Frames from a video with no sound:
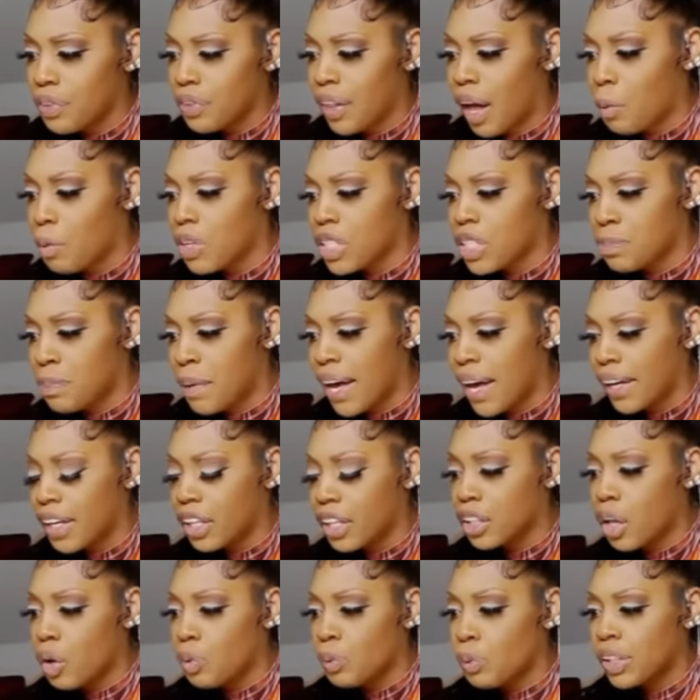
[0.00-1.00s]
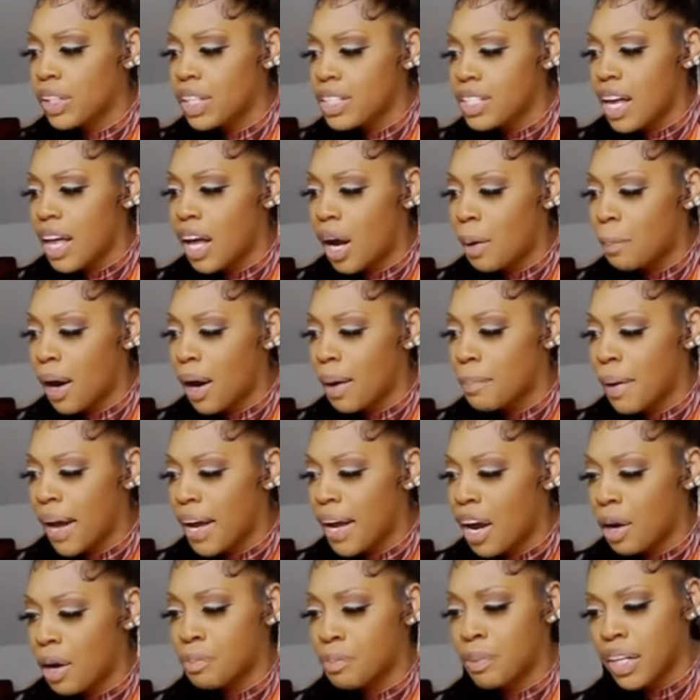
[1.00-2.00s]
that was begging Glorilla to help her pay
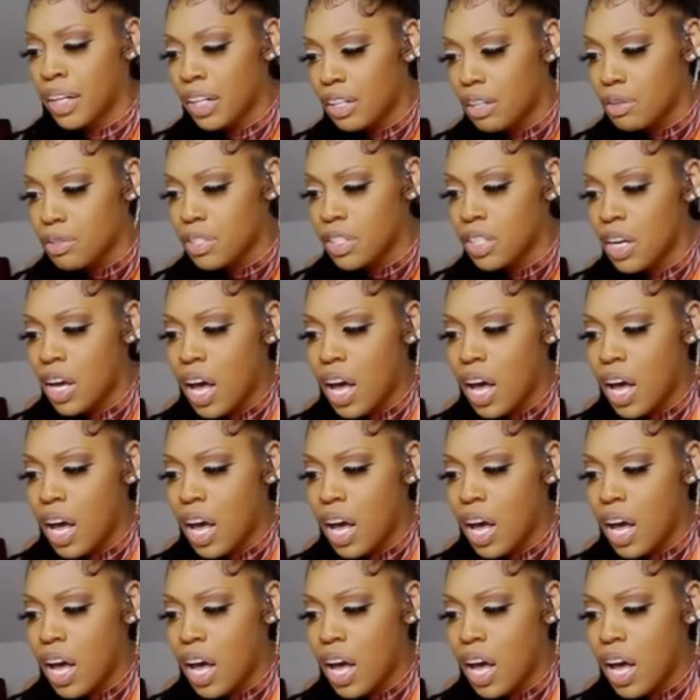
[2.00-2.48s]
her bills?